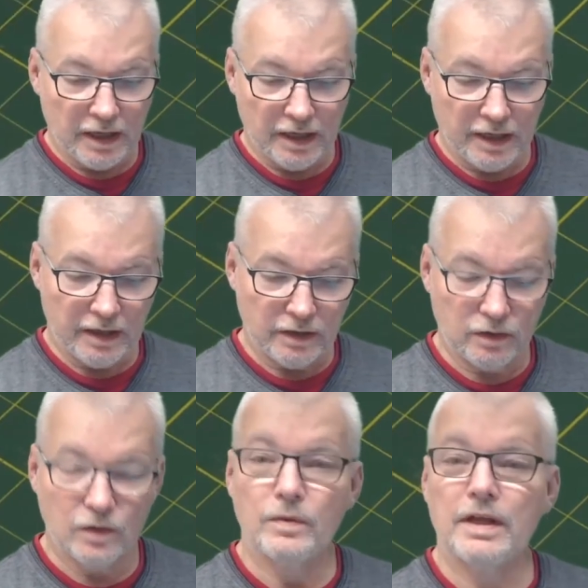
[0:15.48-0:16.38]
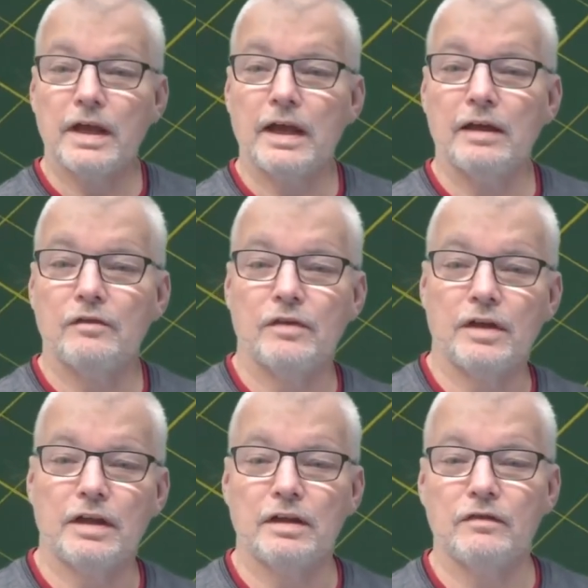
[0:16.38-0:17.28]
and we have
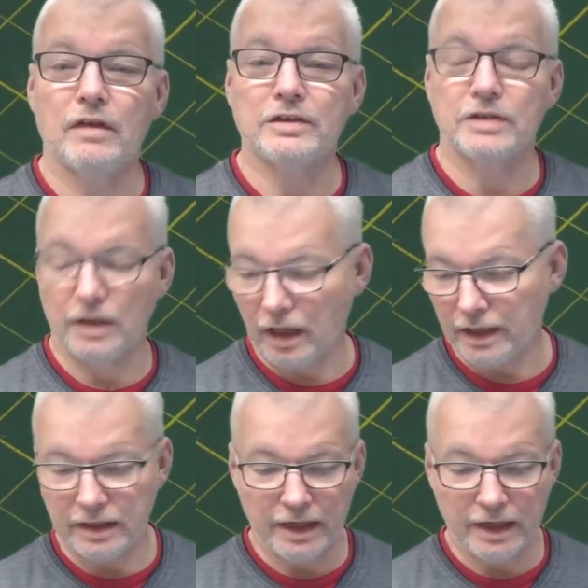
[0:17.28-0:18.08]
a flashing light.